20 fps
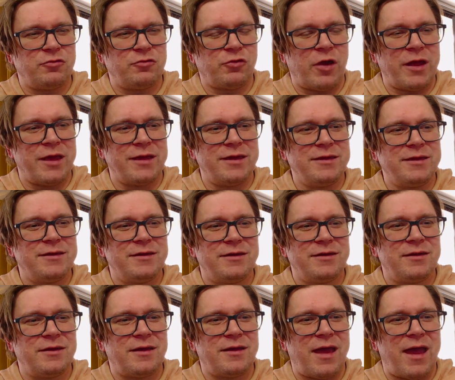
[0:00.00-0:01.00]
Wright
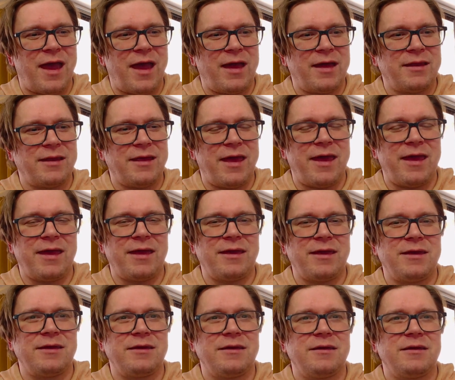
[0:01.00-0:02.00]
had
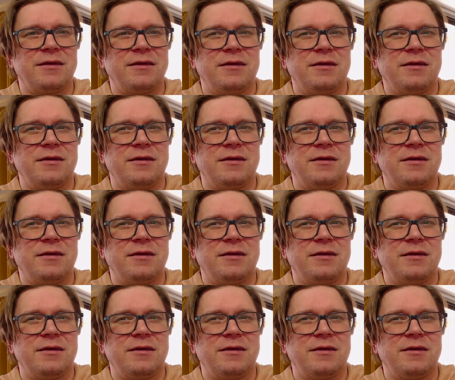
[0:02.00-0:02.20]
a